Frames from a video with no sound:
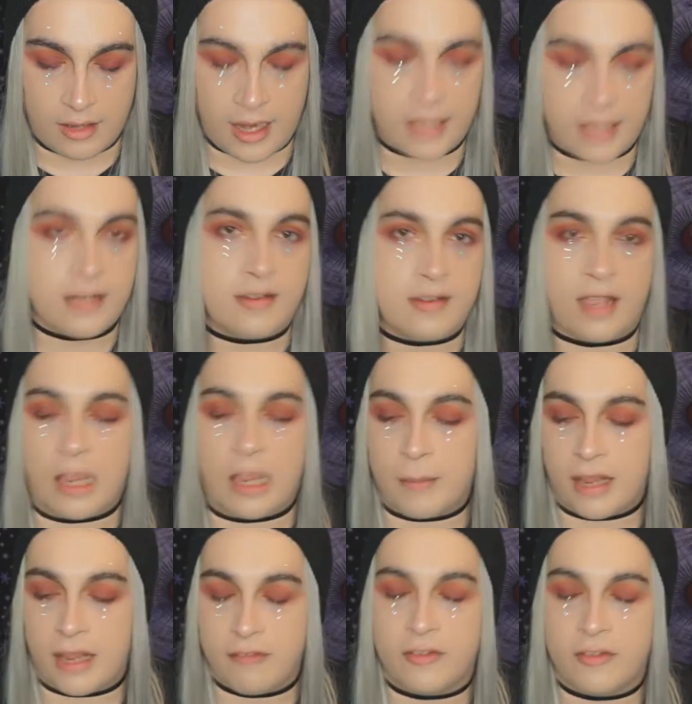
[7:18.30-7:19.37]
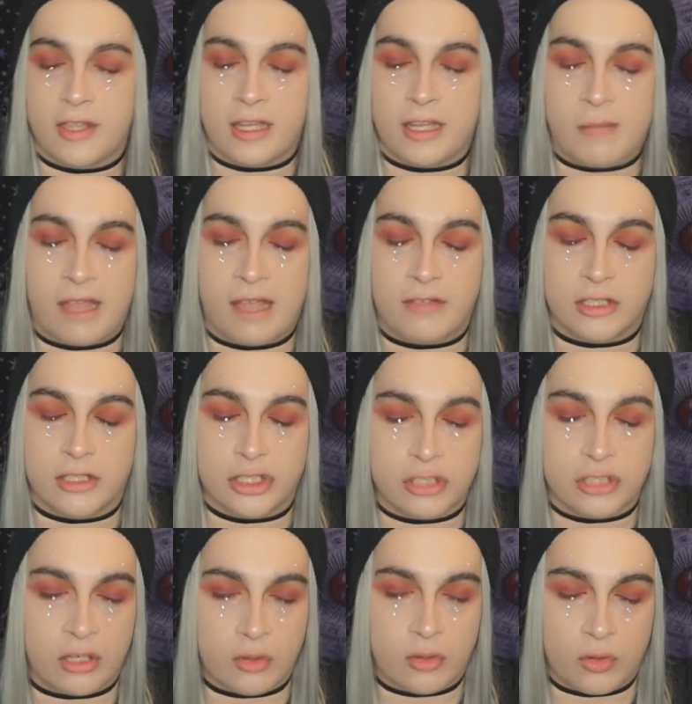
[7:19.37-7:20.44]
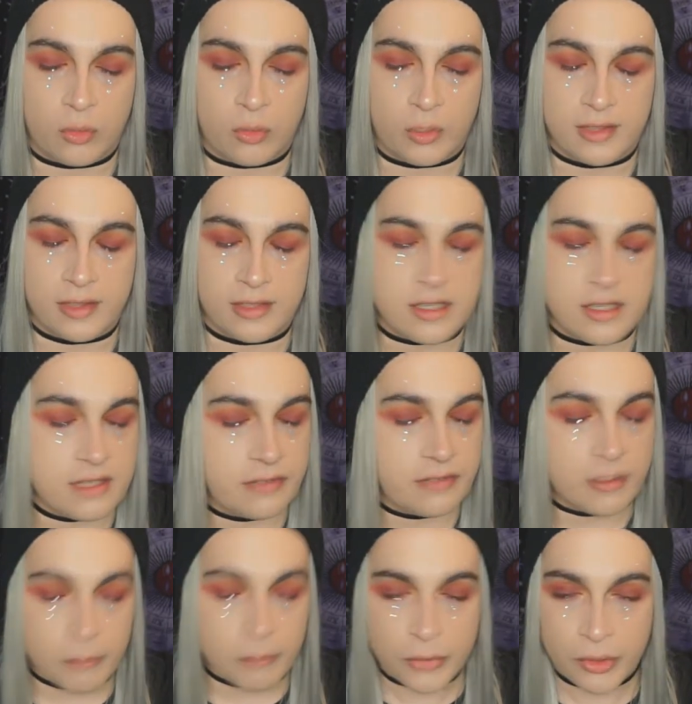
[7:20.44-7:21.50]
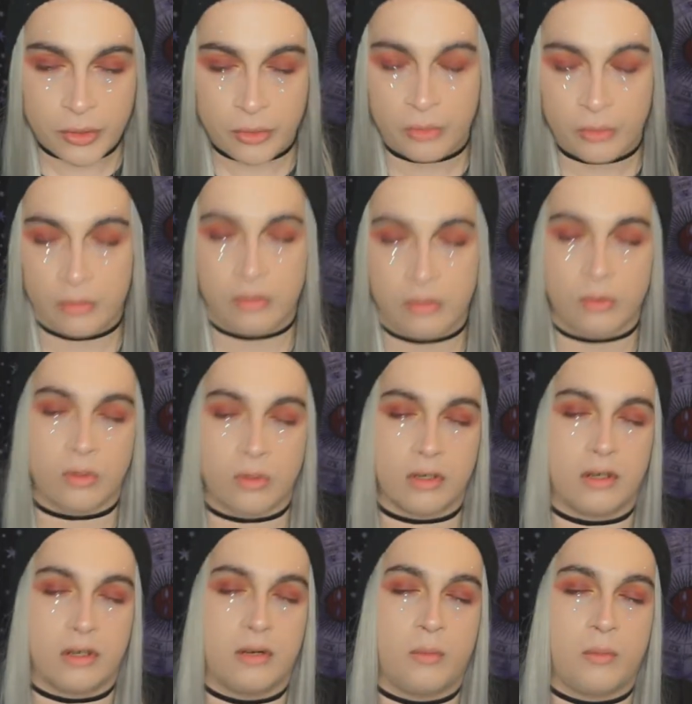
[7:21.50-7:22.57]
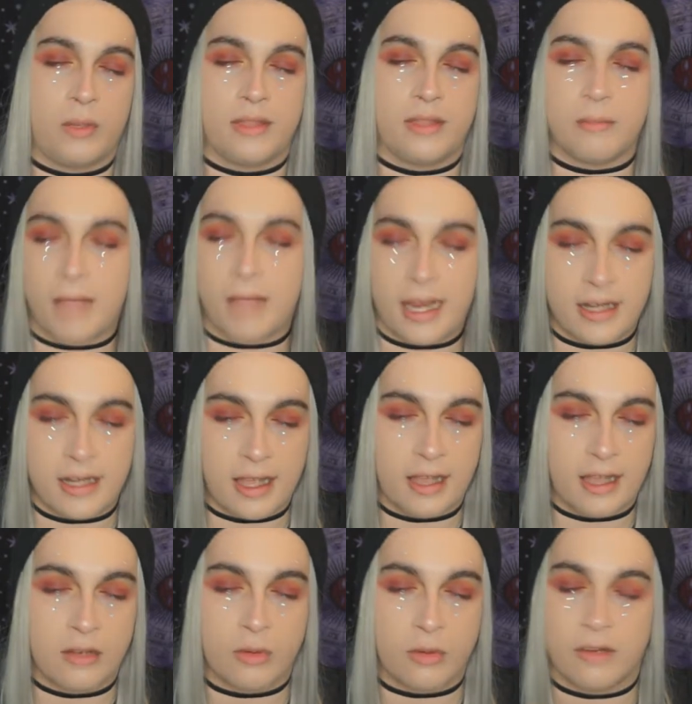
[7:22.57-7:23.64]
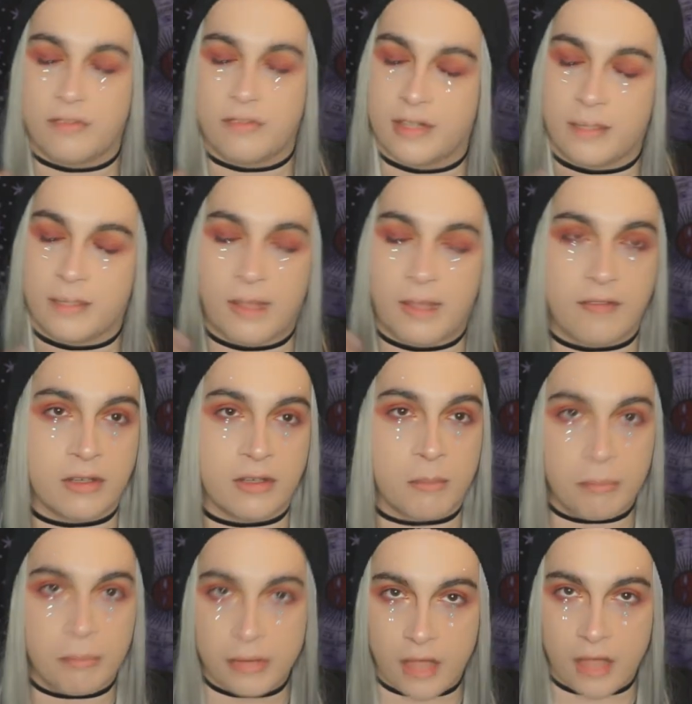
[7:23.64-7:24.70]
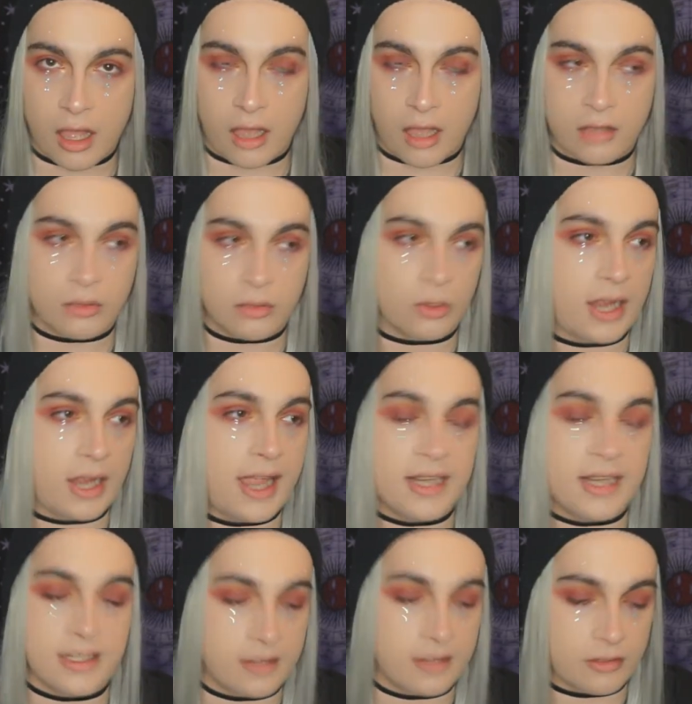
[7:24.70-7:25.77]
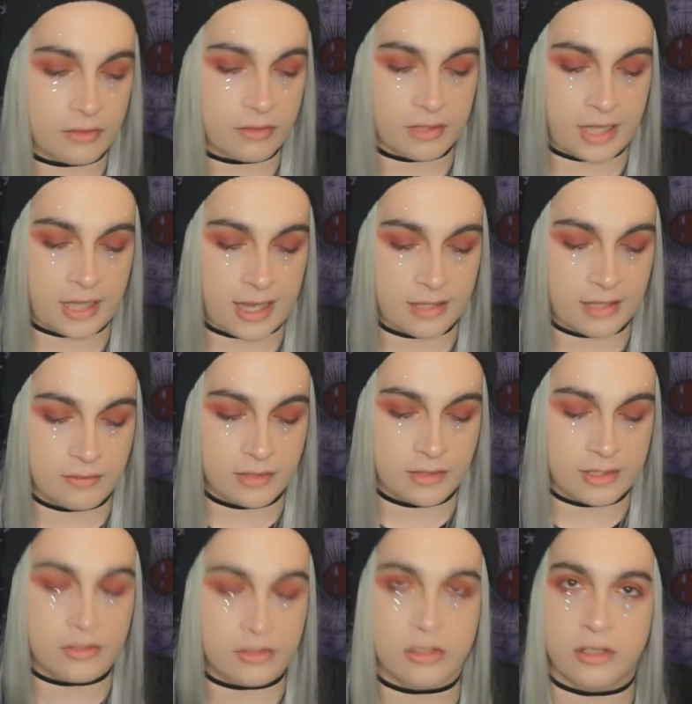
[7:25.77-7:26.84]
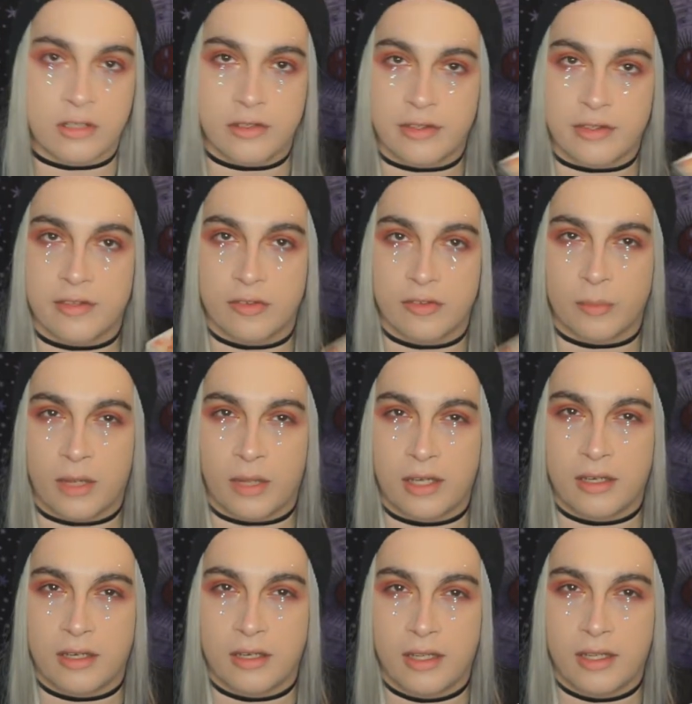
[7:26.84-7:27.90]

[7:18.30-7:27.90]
anytime I feel like I'm having a struggle with the Deviant Moon or with my deck, or I feel like I'm having a block, or any deck really, I can really turn to this one